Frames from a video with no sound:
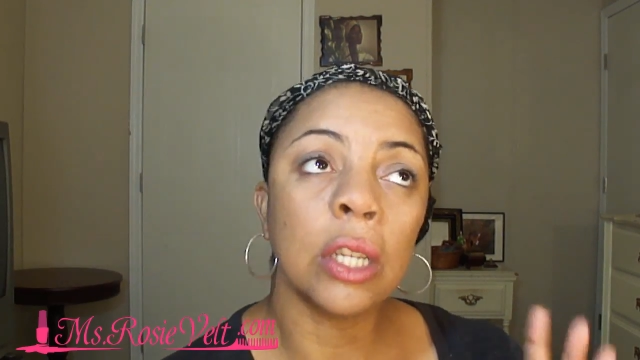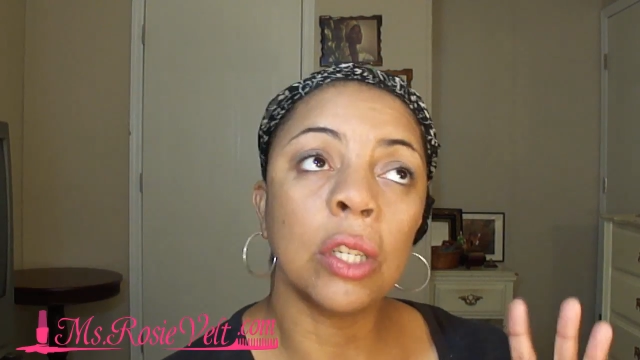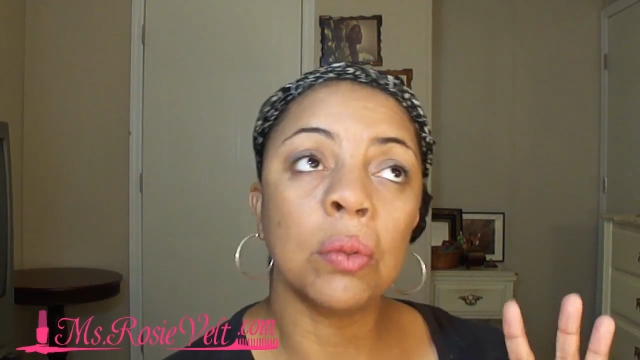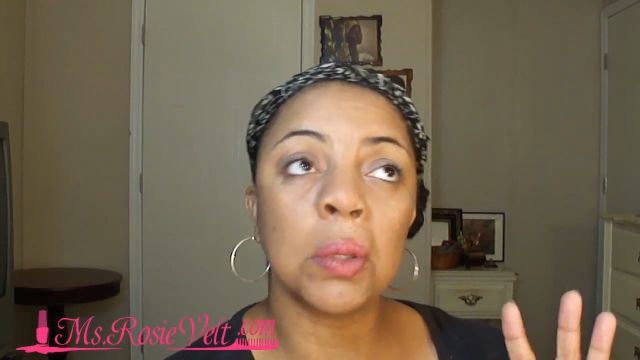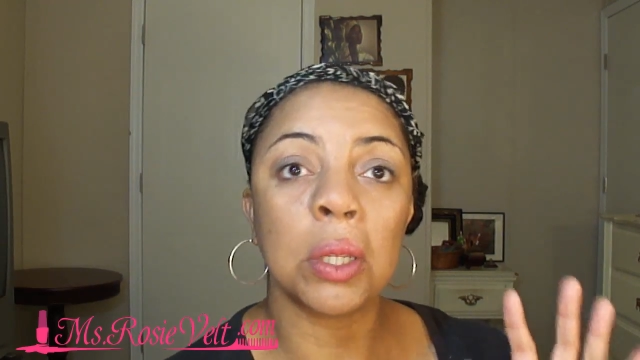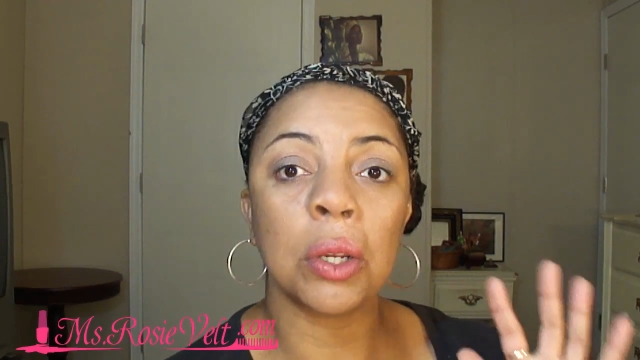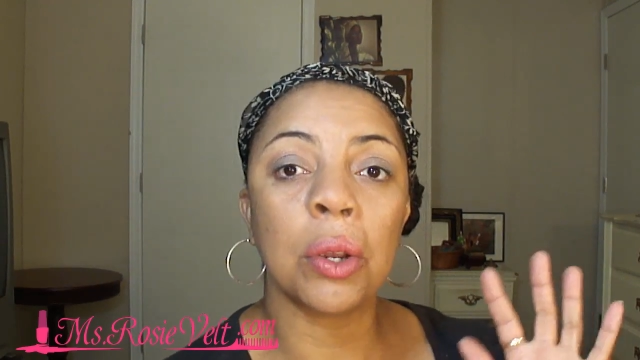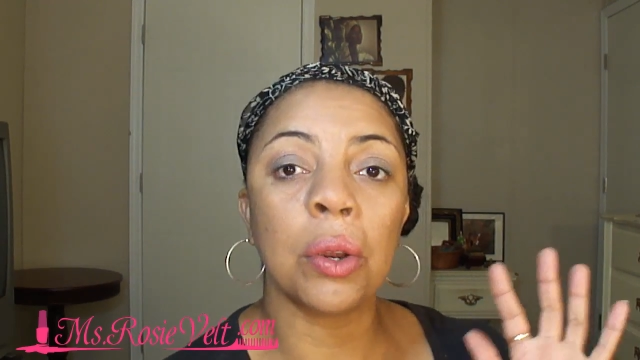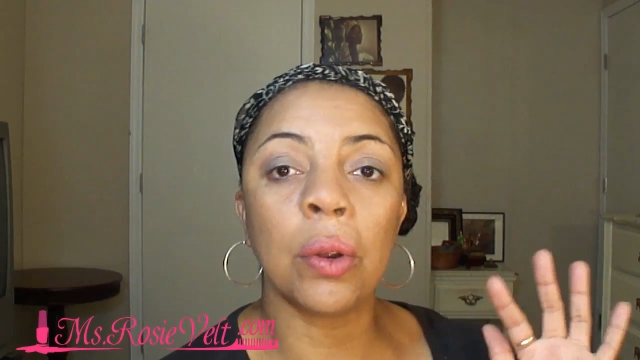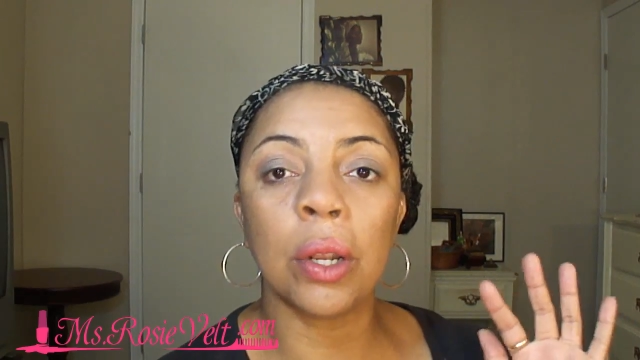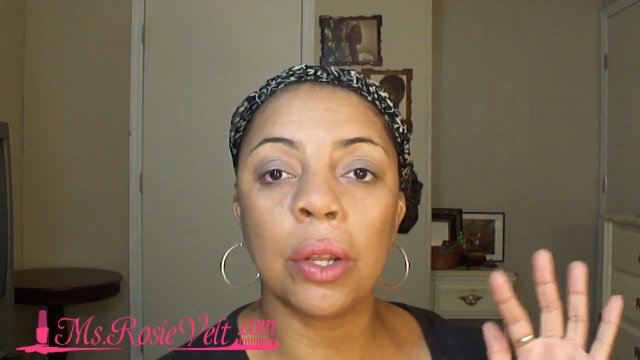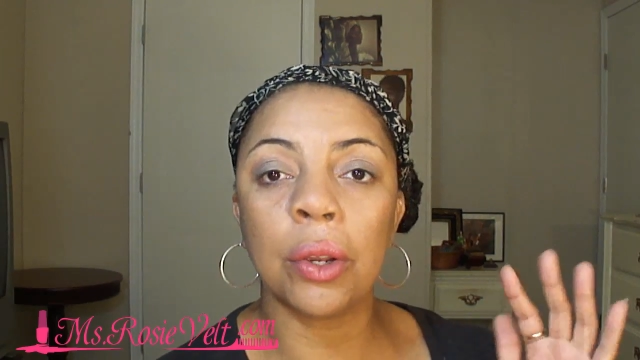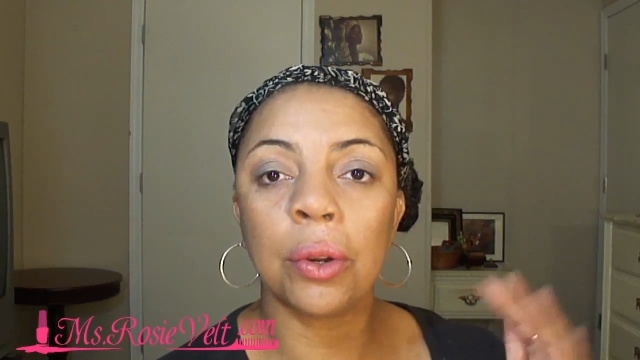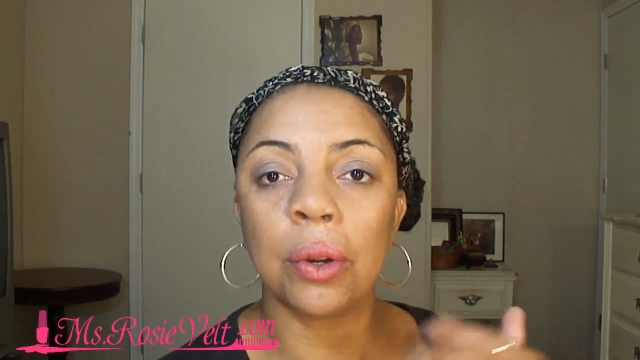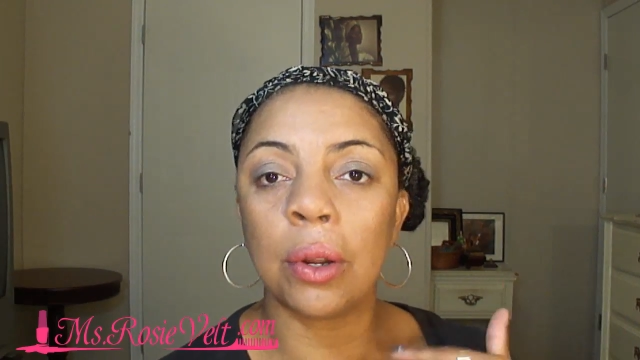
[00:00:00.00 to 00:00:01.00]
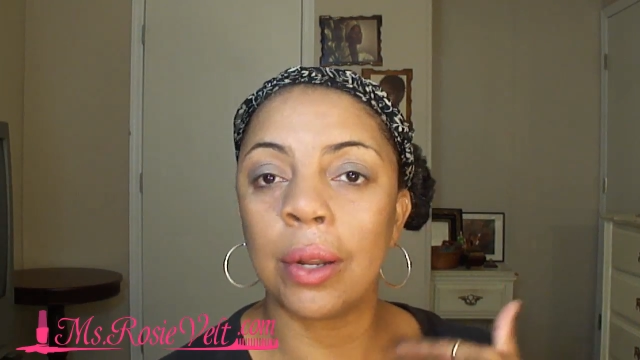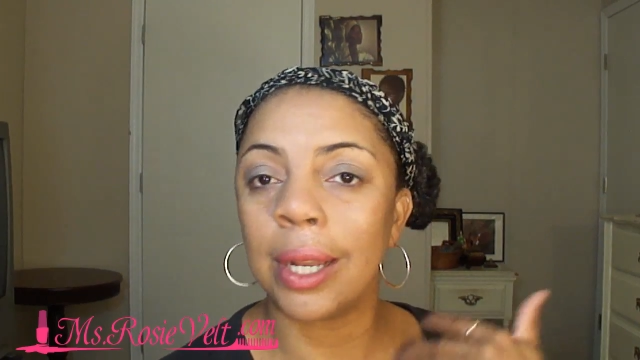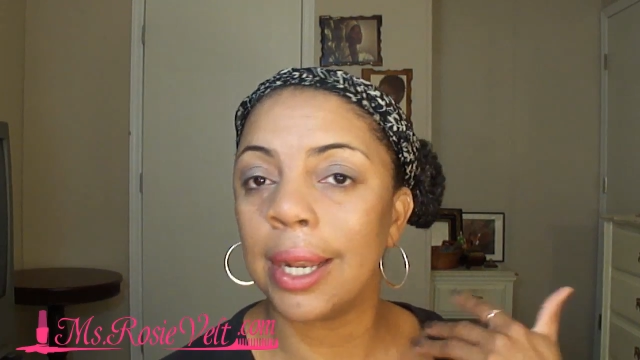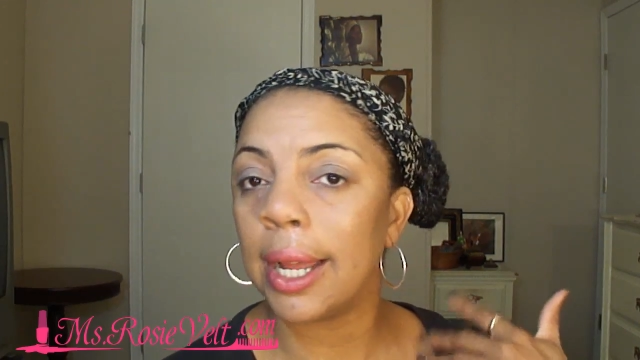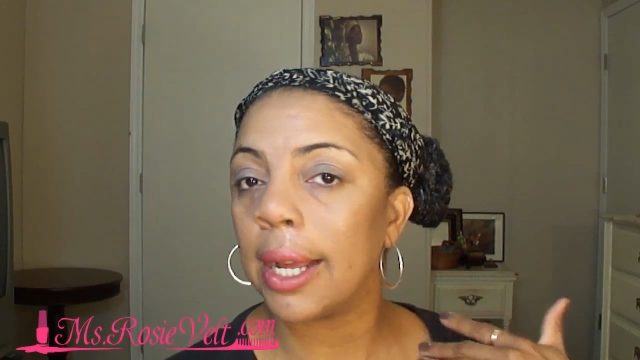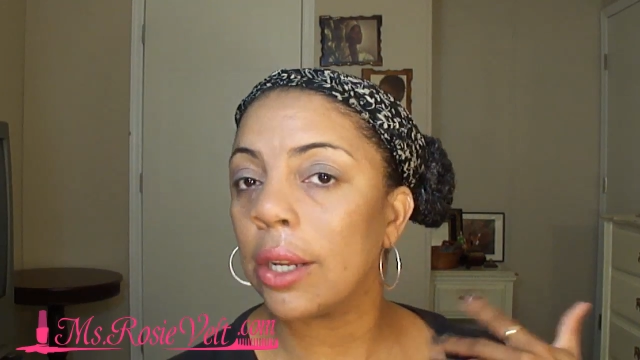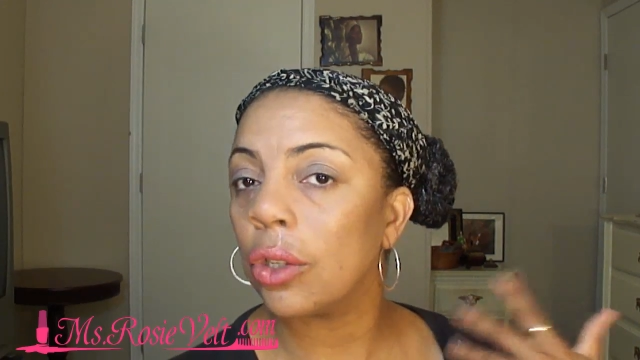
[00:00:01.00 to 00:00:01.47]
She was a curly girl
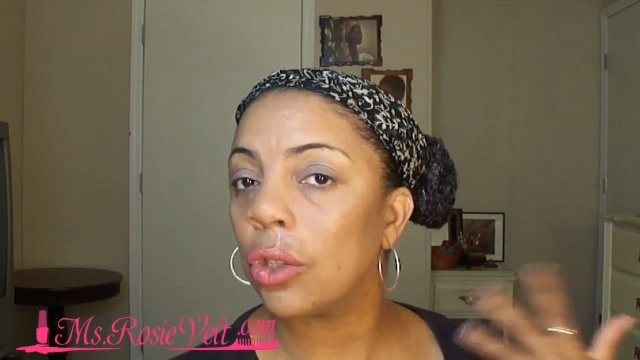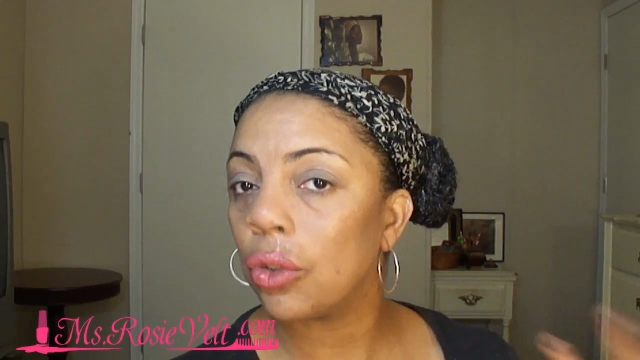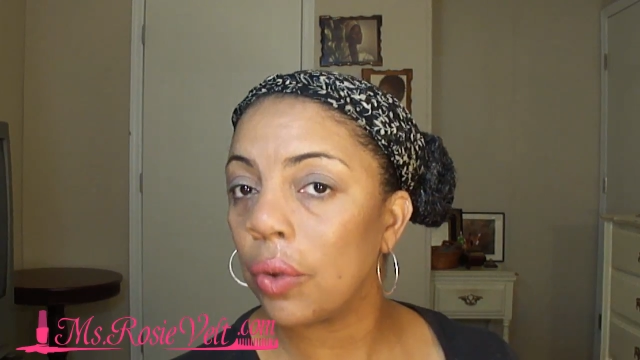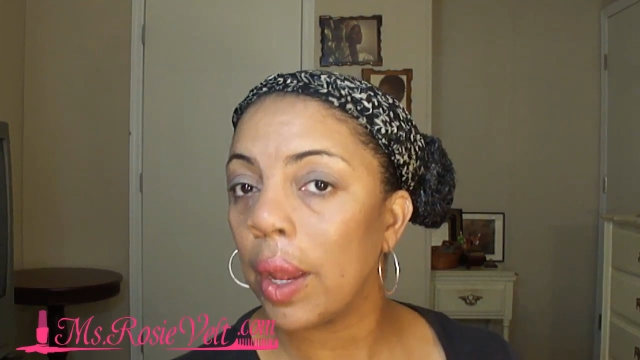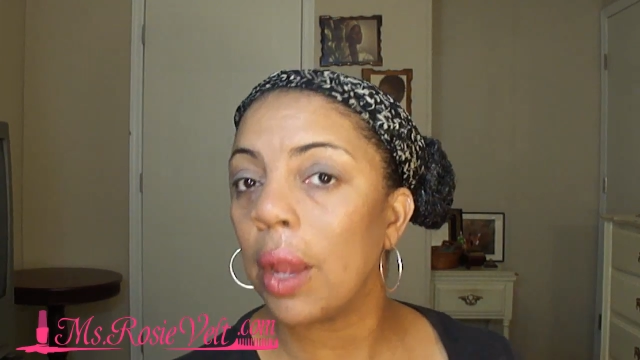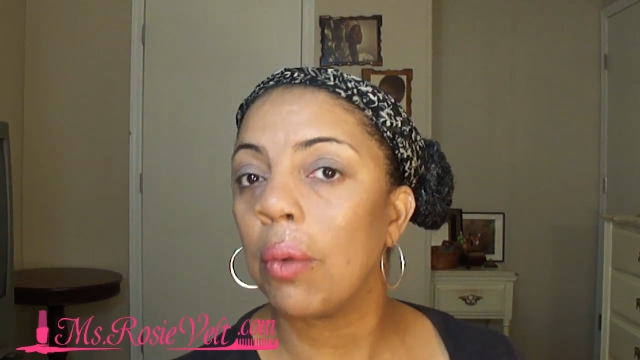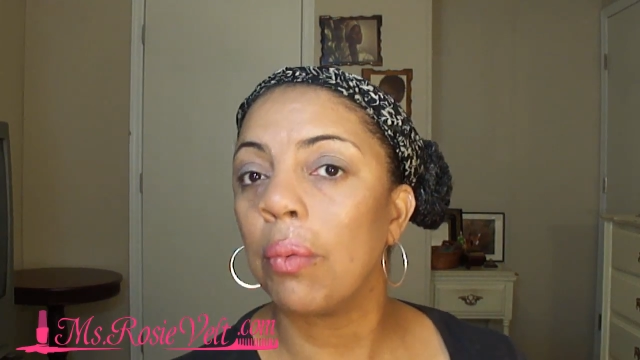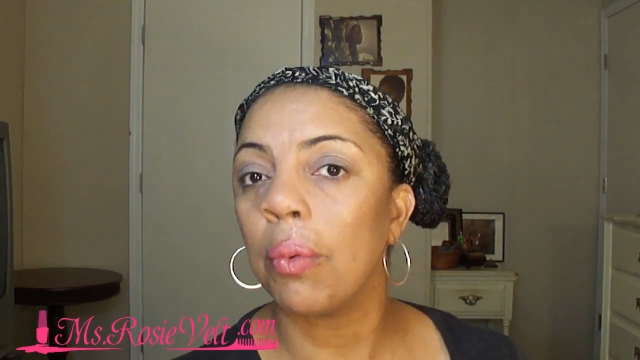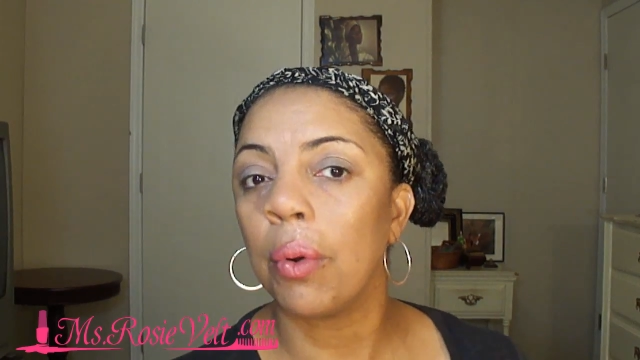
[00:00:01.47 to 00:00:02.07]
in like a straight